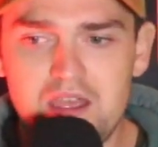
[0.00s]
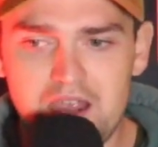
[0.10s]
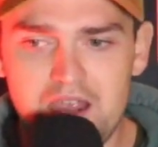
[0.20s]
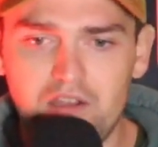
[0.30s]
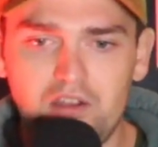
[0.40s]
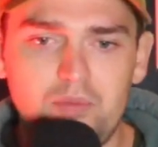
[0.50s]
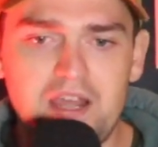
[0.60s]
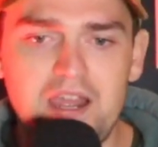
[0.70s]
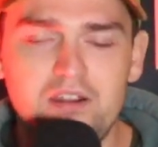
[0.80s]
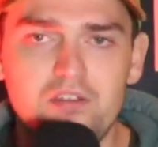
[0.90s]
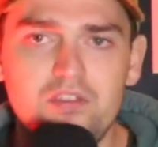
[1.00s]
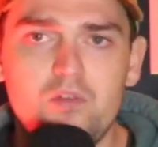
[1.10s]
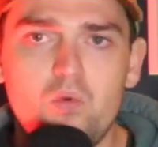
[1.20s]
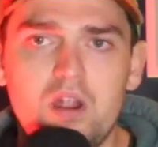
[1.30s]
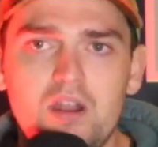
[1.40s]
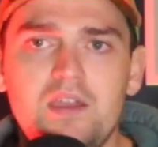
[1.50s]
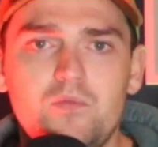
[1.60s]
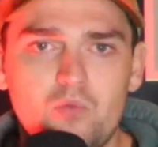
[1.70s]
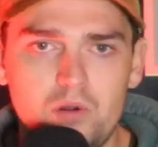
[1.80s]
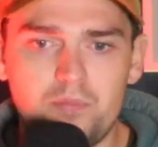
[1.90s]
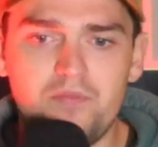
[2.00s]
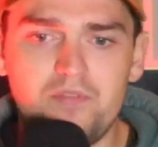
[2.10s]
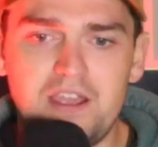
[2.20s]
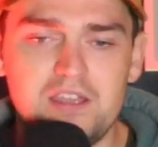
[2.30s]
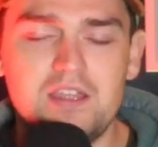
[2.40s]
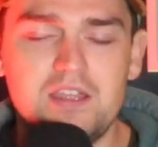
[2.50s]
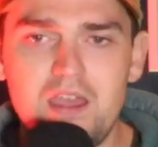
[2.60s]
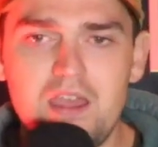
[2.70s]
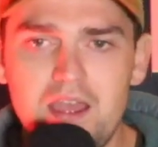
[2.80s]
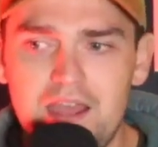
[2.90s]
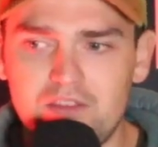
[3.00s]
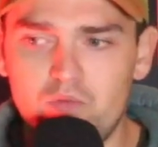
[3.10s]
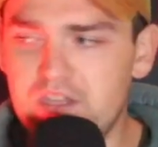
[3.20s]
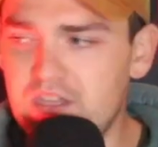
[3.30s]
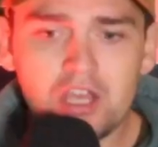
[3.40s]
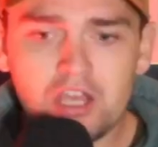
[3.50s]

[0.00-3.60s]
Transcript: a little bit higher than what Hibs were providing at the weekend.